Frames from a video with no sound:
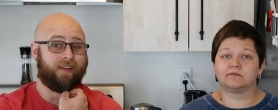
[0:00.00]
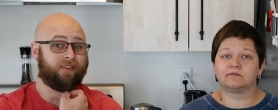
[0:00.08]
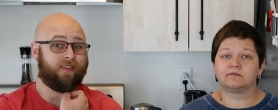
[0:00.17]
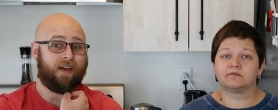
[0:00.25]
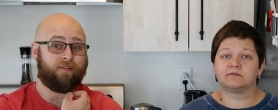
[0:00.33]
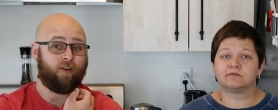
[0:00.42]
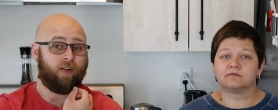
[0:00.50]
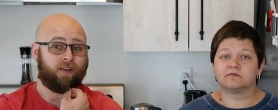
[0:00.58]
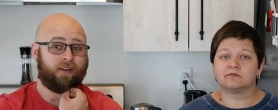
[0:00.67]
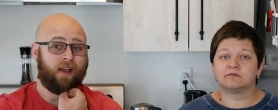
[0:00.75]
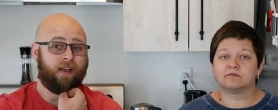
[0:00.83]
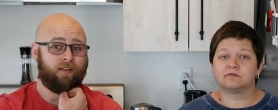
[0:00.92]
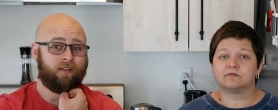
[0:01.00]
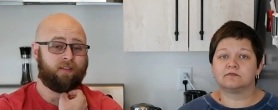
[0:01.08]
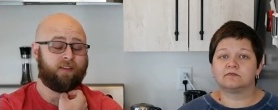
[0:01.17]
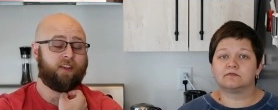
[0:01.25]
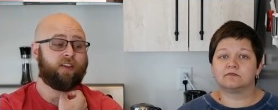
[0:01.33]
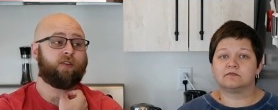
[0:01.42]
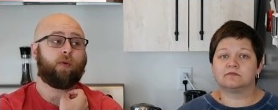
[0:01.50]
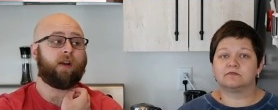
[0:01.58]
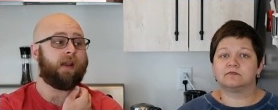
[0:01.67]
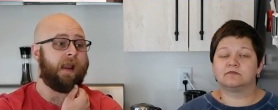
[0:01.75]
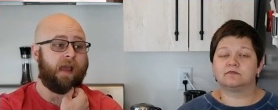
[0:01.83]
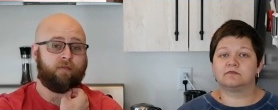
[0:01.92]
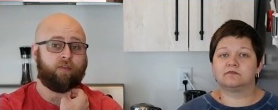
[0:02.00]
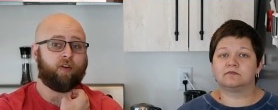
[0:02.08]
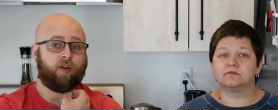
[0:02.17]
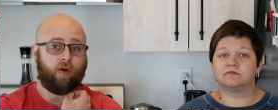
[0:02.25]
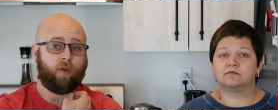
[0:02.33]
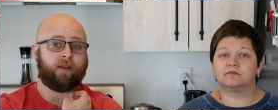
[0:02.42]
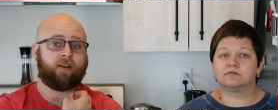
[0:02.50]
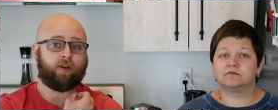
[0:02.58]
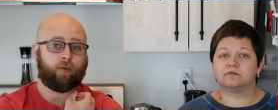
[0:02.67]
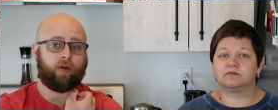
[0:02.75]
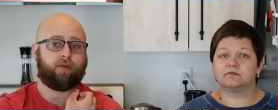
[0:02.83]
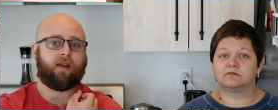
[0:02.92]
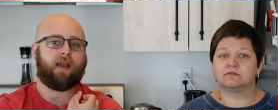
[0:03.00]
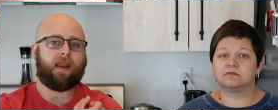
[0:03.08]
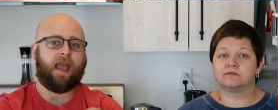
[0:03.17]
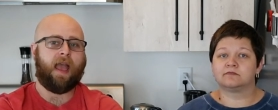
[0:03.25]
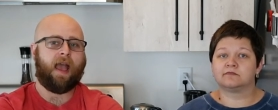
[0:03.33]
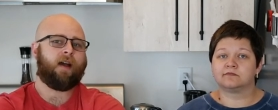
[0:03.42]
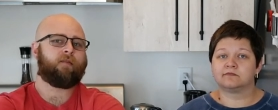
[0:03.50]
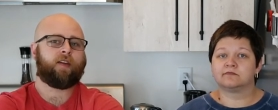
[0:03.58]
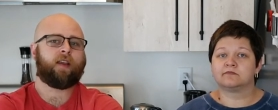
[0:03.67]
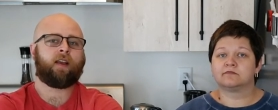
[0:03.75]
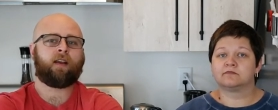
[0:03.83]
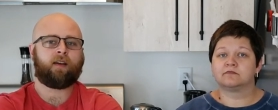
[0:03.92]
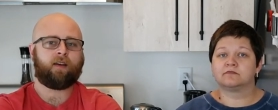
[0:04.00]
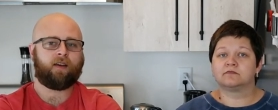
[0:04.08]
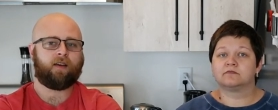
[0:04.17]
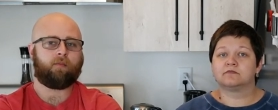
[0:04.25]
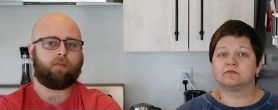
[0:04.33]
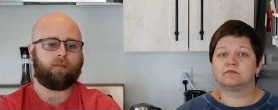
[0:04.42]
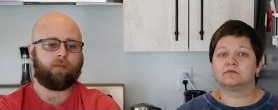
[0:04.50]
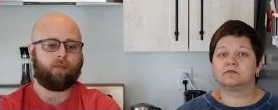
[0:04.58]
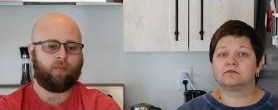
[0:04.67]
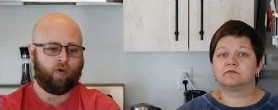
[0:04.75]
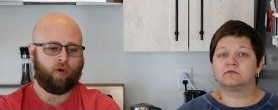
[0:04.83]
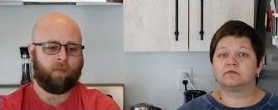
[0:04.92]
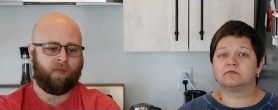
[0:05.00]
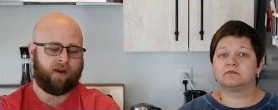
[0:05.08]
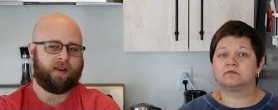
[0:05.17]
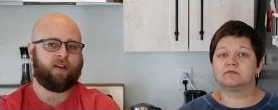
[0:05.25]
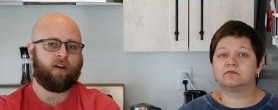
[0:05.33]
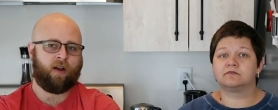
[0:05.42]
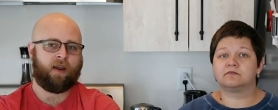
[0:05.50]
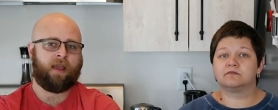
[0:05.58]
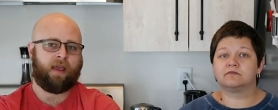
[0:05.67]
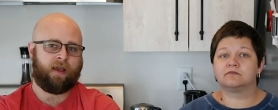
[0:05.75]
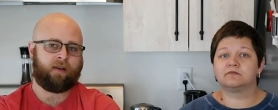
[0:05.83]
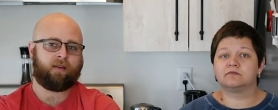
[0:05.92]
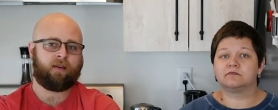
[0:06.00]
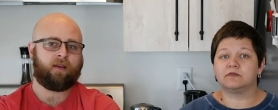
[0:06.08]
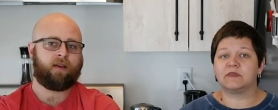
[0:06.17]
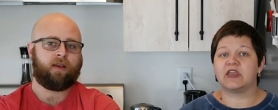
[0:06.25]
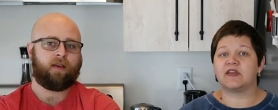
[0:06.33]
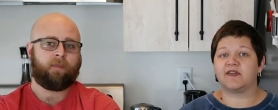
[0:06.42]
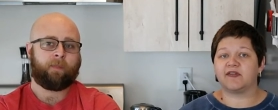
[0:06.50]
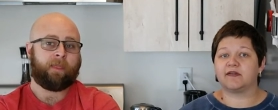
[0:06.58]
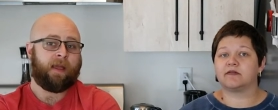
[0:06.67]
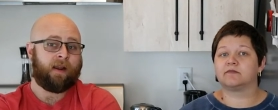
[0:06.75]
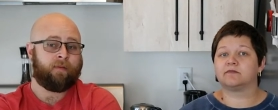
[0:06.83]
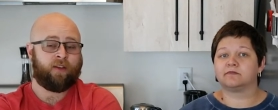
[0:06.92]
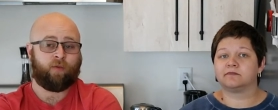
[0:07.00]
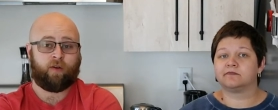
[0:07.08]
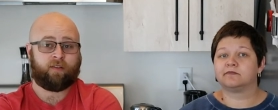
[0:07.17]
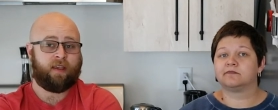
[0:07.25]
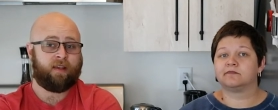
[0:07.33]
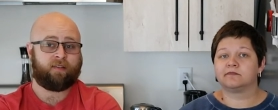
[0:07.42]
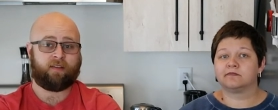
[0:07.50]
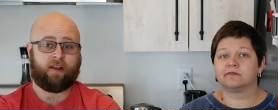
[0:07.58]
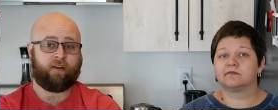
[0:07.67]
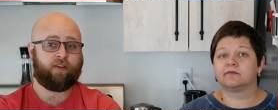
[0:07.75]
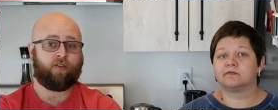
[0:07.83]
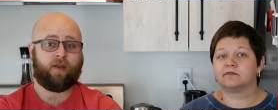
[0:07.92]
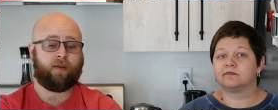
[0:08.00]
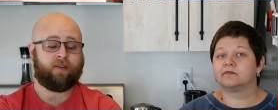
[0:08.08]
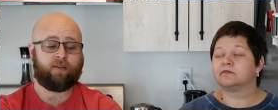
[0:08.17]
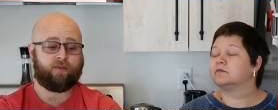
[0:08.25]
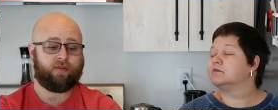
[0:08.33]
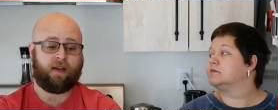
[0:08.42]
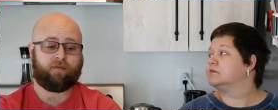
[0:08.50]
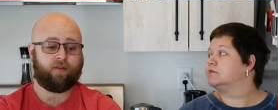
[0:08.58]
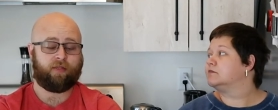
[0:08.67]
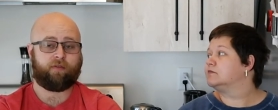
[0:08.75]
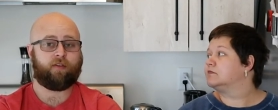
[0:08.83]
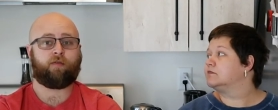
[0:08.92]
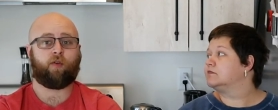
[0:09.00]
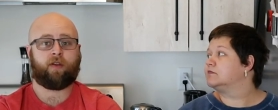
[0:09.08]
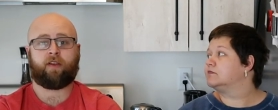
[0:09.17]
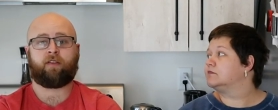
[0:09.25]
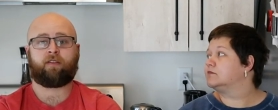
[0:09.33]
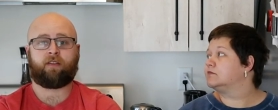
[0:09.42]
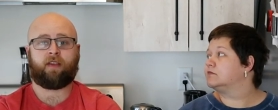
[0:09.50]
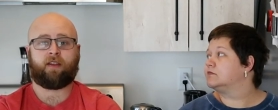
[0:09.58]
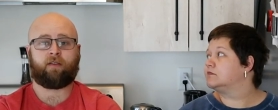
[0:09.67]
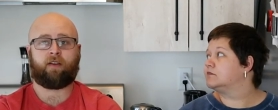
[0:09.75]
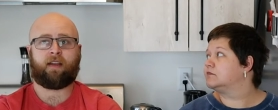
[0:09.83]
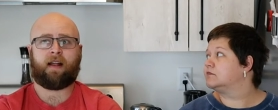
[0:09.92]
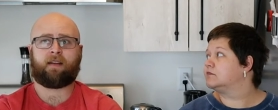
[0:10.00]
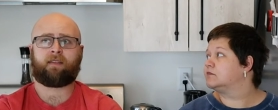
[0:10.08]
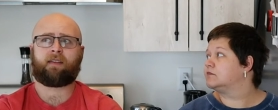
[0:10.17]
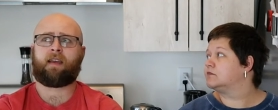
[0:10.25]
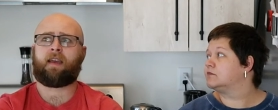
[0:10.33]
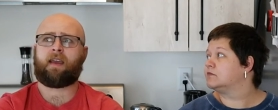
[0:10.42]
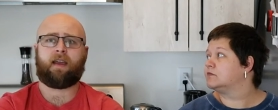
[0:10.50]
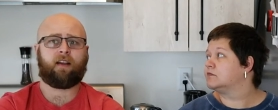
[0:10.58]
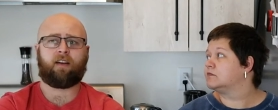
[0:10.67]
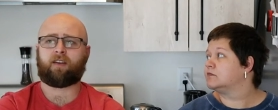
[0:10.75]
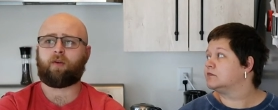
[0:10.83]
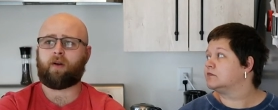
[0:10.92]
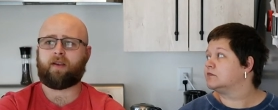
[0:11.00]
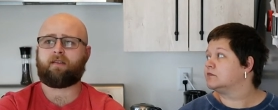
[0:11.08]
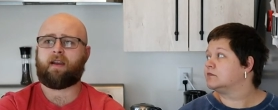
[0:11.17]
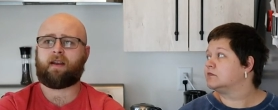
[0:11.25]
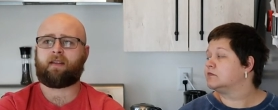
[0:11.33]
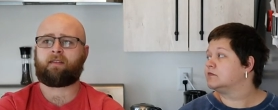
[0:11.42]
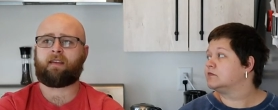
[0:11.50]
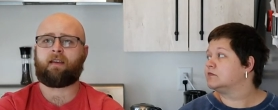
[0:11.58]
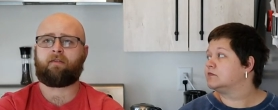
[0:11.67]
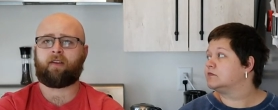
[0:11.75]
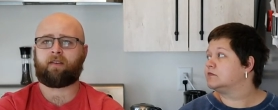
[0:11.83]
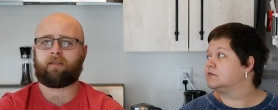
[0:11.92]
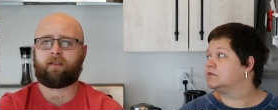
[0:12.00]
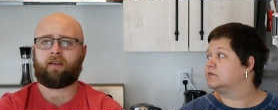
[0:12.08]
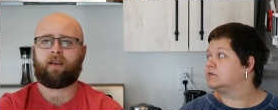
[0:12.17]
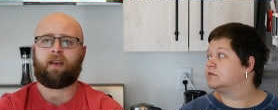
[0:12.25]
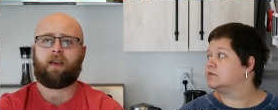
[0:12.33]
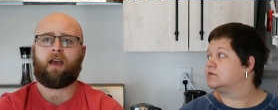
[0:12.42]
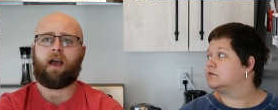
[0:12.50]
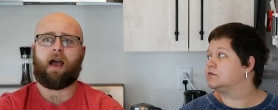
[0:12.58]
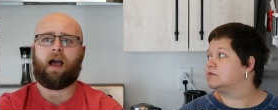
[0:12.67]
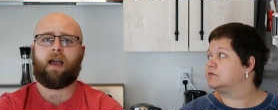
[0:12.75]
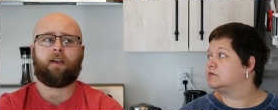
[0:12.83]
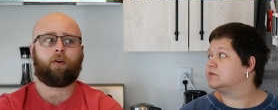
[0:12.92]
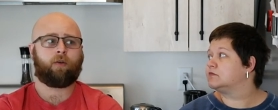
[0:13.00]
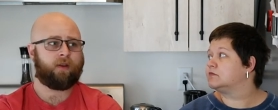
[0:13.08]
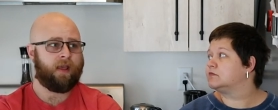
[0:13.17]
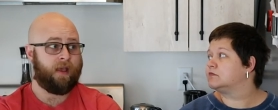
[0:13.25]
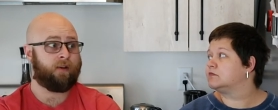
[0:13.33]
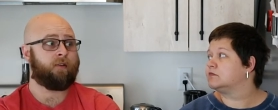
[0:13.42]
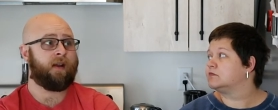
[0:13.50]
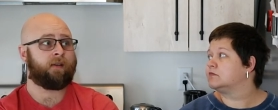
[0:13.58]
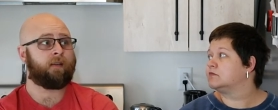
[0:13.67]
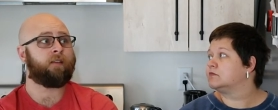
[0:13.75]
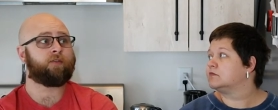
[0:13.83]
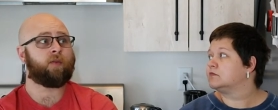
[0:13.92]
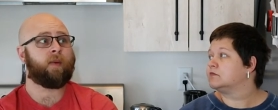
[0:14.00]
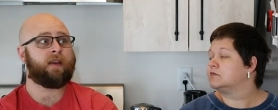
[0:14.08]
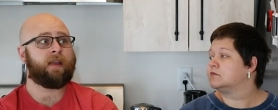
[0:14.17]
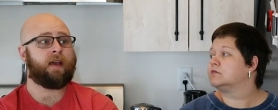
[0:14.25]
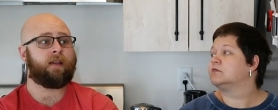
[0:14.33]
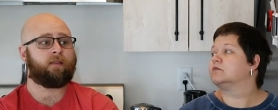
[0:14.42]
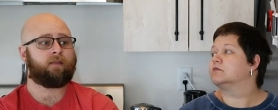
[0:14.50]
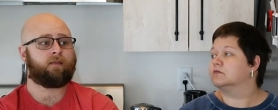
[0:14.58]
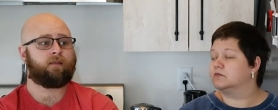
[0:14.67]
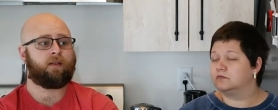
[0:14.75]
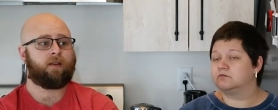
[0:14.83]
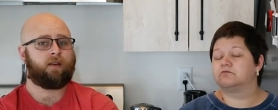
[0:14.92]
Speaker 1: isn't that volatile, you are never going to regret having more money on hand. Yes and I mean, worst case scenario, maybe you do that for three or four years and then you look at it and say, hey, I got 20 grand in savings. I owe 10 grand left on my debt. Mm-hmm.